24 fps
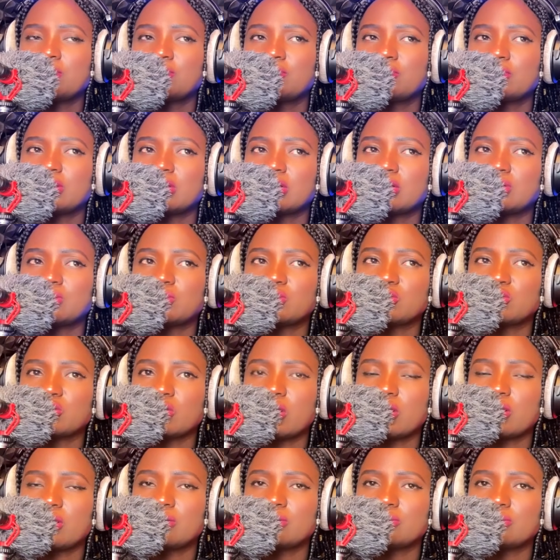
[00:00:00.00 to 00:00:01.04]
put in
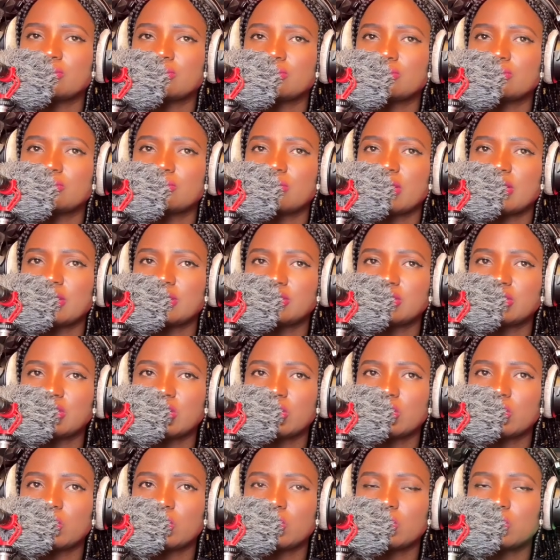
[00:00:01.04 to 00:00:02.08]
some
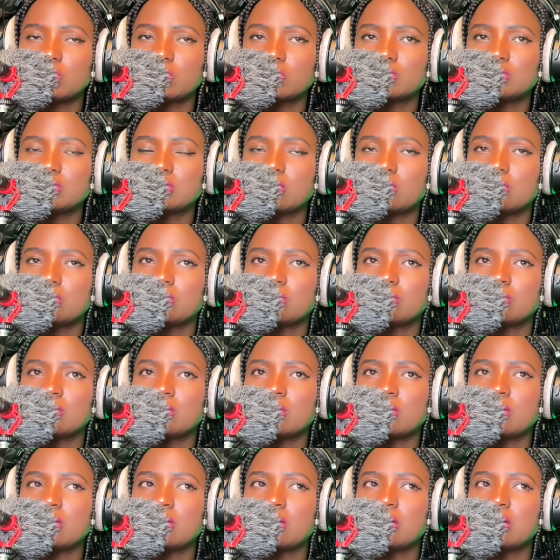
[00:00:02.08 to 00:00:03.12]
metal, some
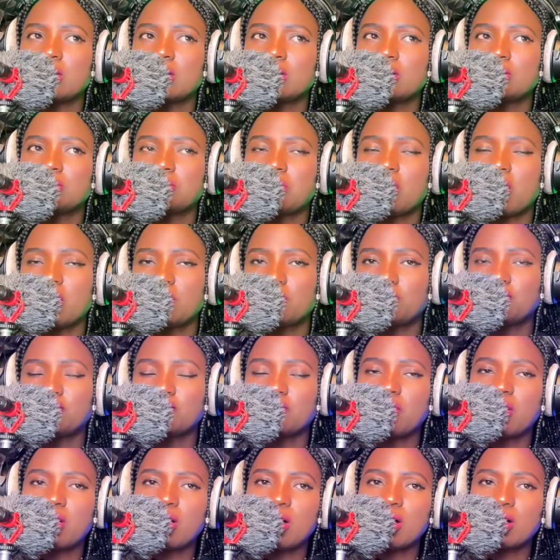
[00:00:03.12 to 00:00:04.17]
pop
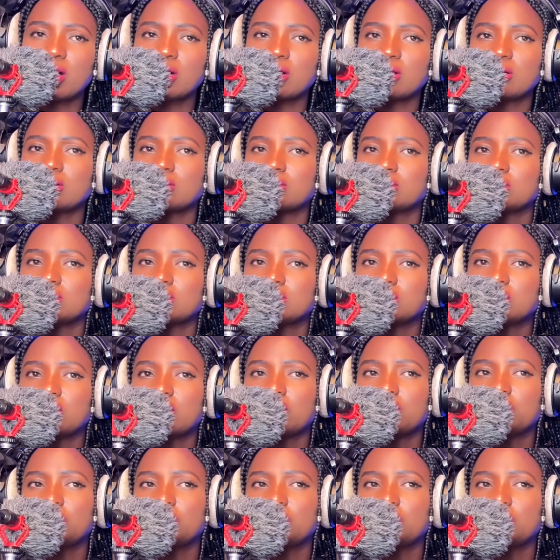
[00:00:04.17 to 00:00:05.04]
rock, some